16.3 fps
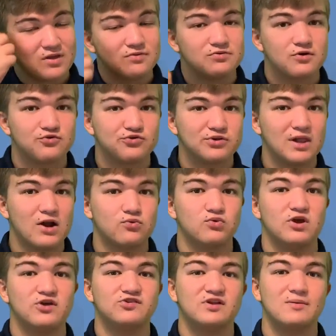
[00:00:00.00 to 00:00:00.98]
There's a lot of
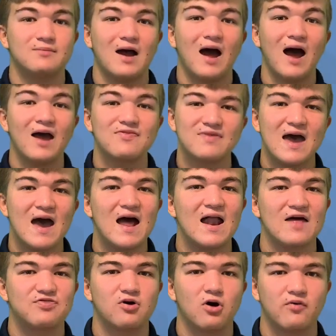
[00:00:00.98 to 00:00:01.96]
reasoning behind that.
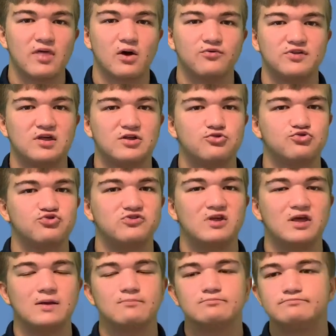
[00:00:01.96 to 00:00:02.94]
I thought that was
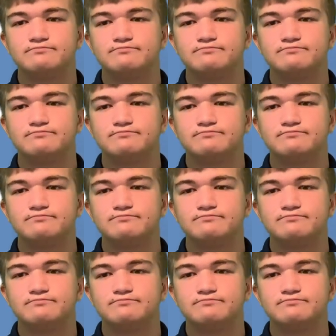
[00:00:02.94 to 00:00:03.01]
interesting.